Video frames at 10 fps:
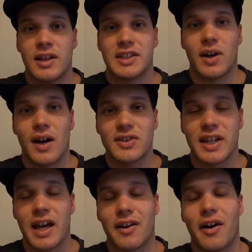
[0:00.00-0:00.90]
So after
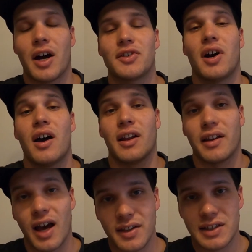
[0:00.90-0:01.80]
that, I tied
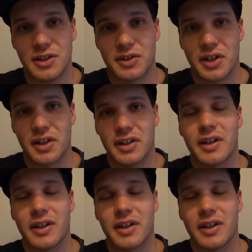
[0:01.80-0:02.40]
another lure on